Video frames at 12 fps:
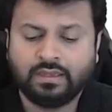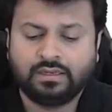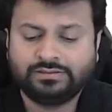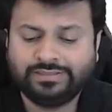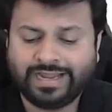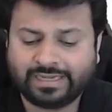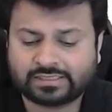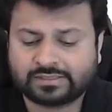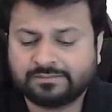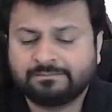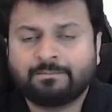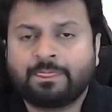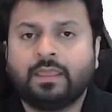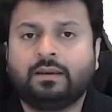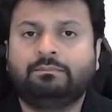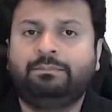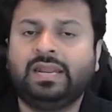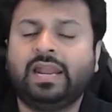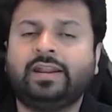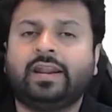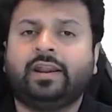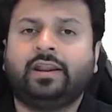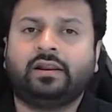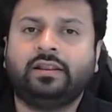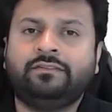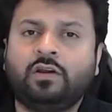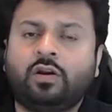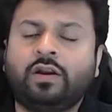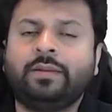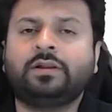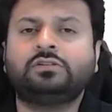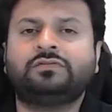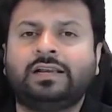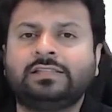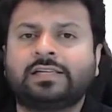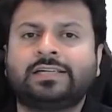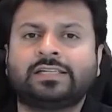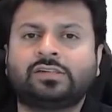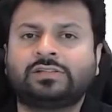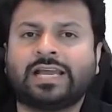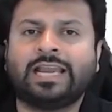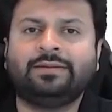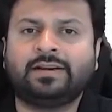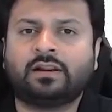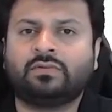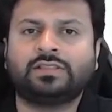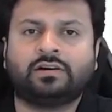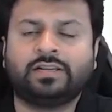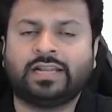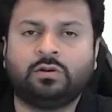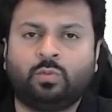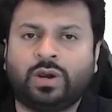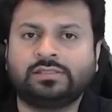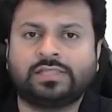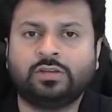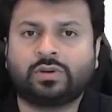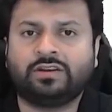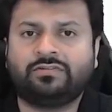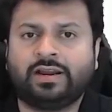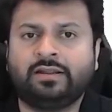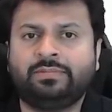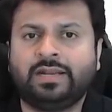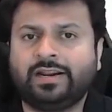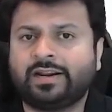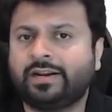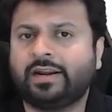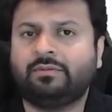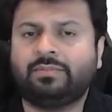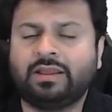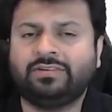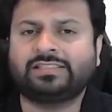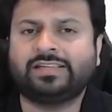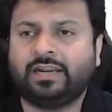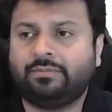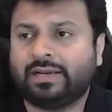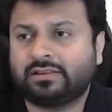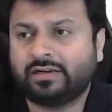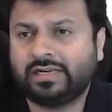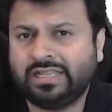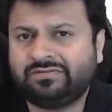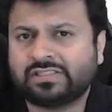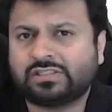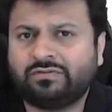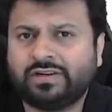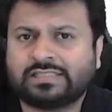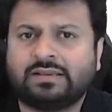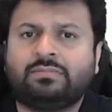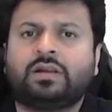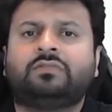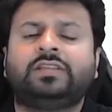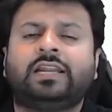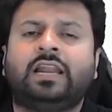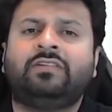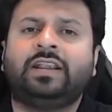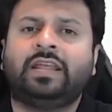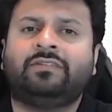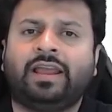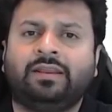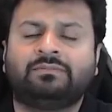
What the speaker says: Next, belated return. If you are not able to file the return on time under 139(1), then you can file a belated return. By which date? By 31st of December of the relevant AY,